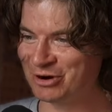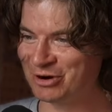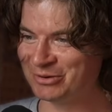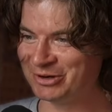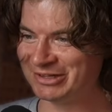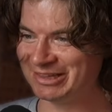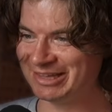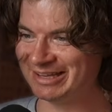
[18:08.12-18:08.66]
point
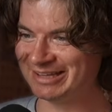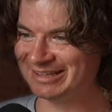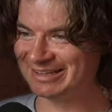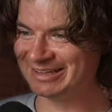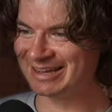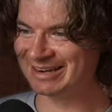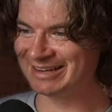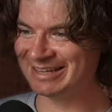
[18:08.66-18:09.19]
where you're like
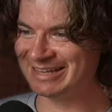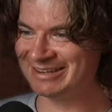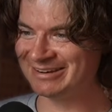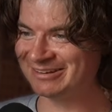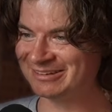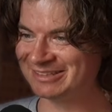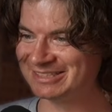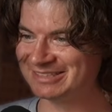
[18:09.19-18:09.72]
kind of in
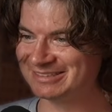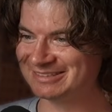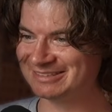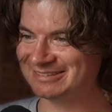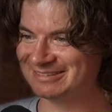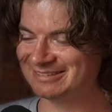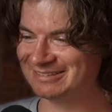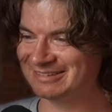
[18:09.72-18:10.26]
on this
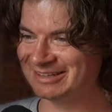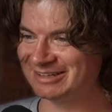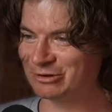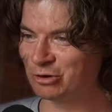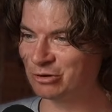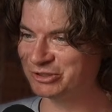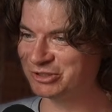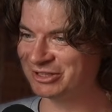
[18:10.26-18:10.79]
like
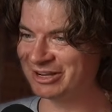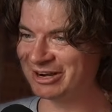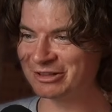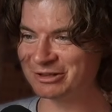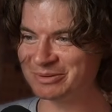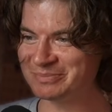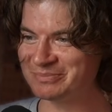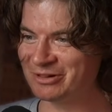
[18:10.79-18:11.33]
culture that
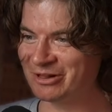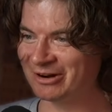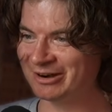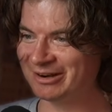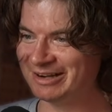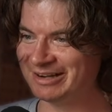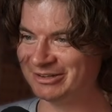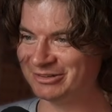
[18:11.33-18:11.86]
other people
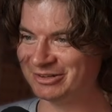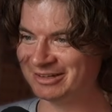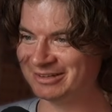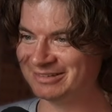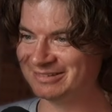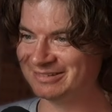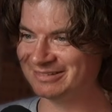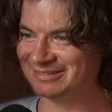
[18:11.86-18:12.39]
aren't, and you
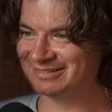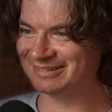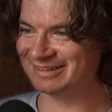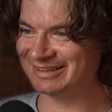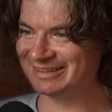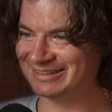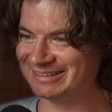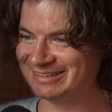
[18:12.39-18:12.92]
can
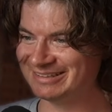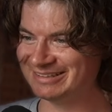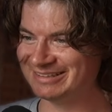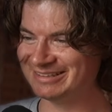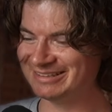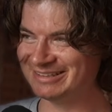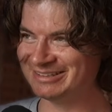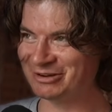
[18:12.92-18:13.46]
like
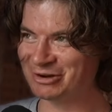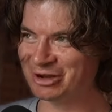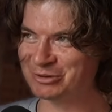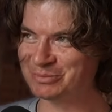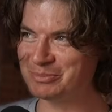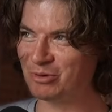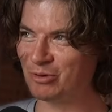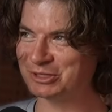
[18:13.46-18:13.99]
other
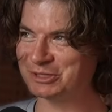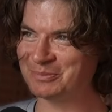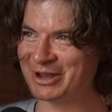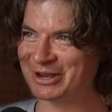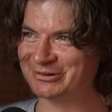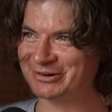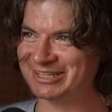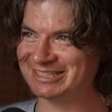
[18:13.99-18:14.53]
people watch a
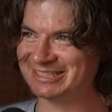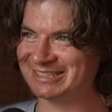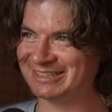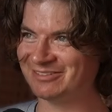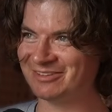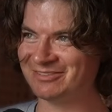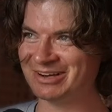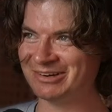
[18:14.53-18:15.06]
bike race
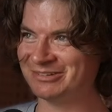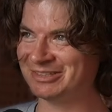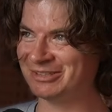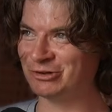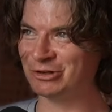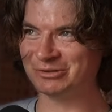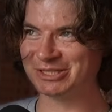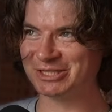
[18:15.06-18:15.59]
if they never
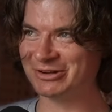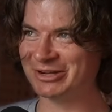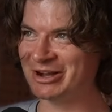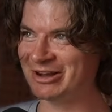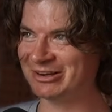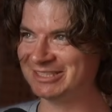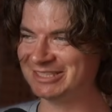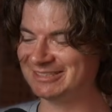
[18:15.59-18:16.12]
don't know what's going
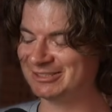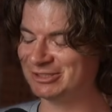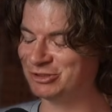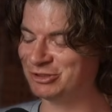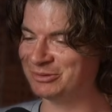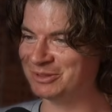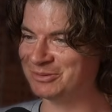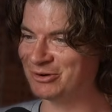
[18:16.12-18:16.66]
on, it's
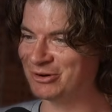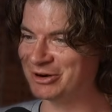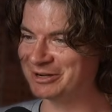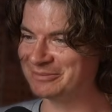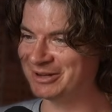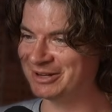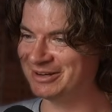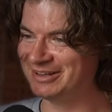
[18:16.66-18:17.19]
extremely
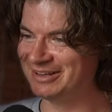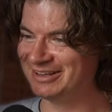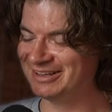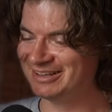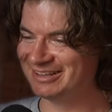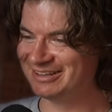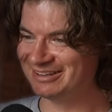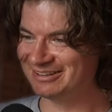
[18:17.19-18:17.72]
boring. But
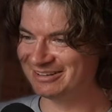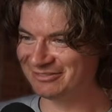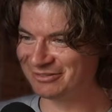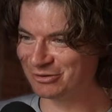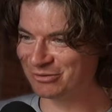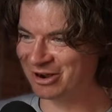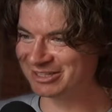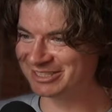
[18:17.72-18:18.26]
if
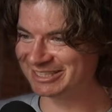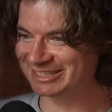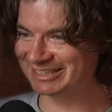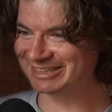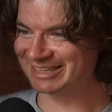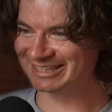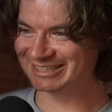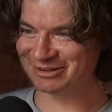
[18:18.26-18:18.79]
you're watching
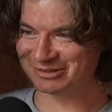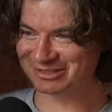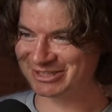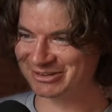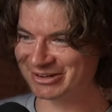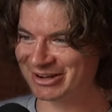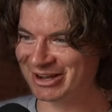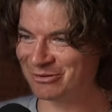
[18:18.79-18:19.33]
and like know what's
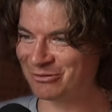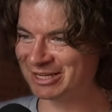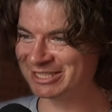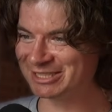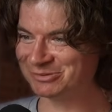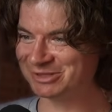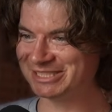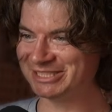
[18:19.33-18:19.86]
going on, why
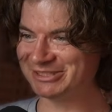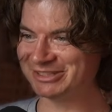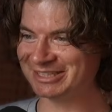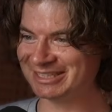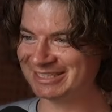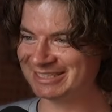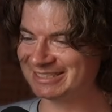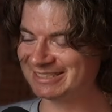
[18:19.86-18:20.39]
someone's doing
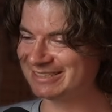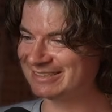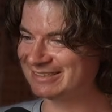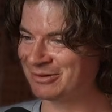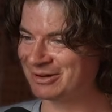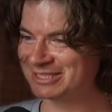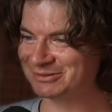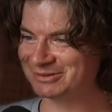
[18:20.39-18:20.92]
this,
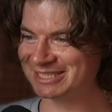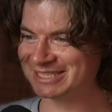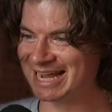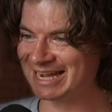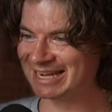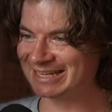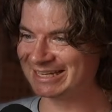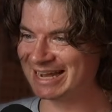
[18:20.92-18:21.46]
why someone's
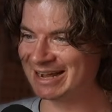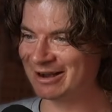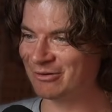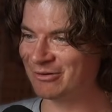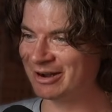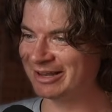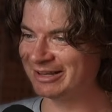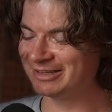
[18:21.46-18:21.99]
attacking now,
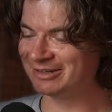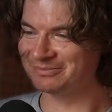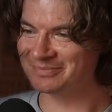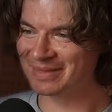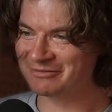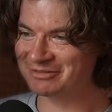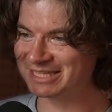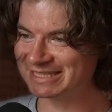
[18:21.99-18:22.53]
why
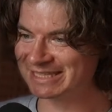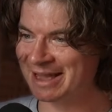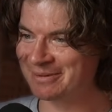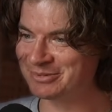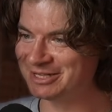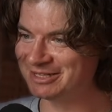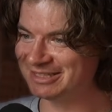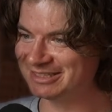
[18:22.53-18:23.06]
everything's
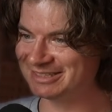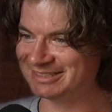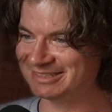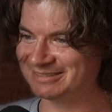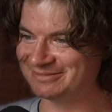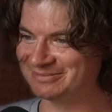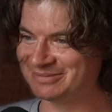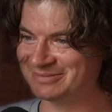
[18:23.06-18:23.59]
happening,
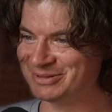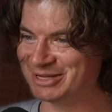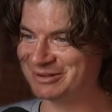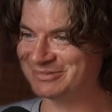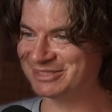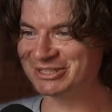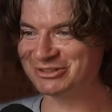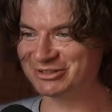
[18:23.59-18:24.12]
it's
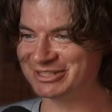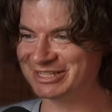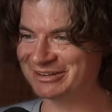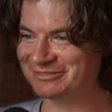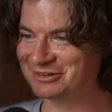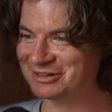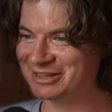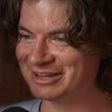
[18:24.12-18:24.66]
becomes
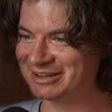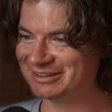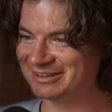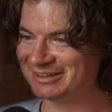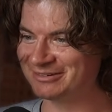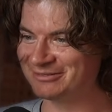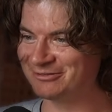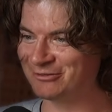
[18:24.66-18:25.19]
interesting for like
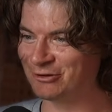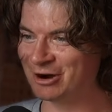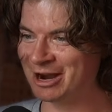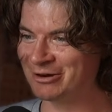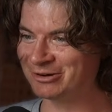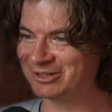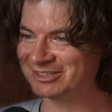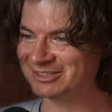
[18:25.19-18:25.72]
4
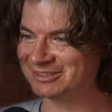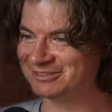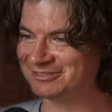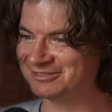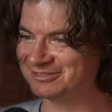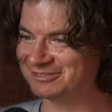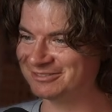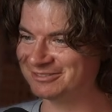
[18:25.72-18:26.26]
hours
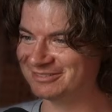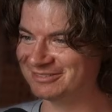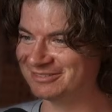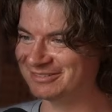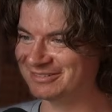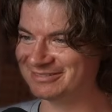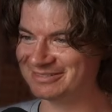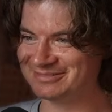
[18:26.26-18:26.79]
of
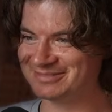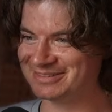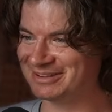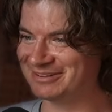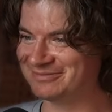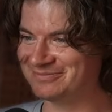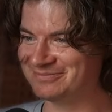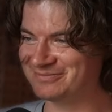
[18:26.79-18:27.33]
you
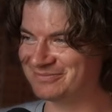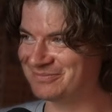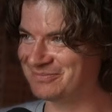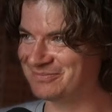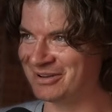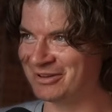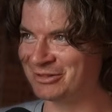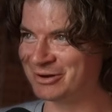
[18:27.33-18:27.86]
know
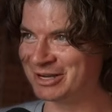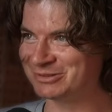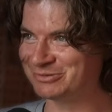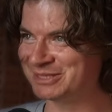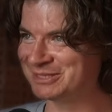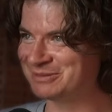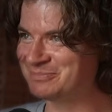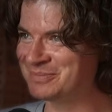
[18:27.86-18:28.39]
otherwise
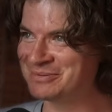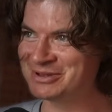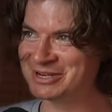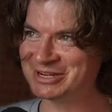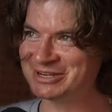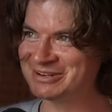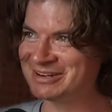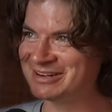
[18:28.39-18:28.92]
what's
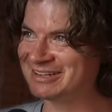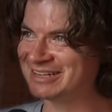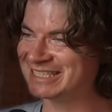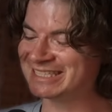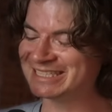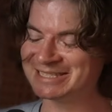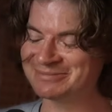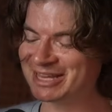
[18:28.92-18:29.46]
maybe
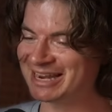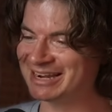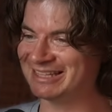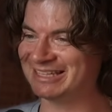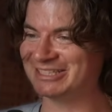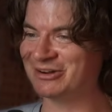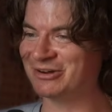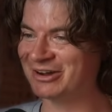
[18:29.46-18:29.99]
doesn't seem like
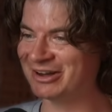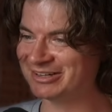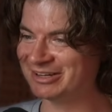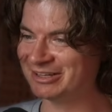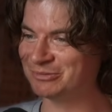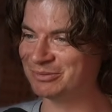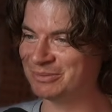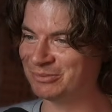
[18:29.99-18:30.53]
anything's going on to
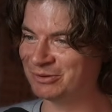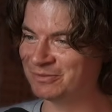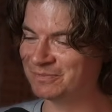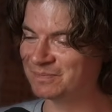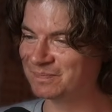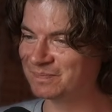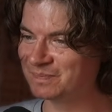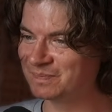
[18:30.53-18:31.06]
other people.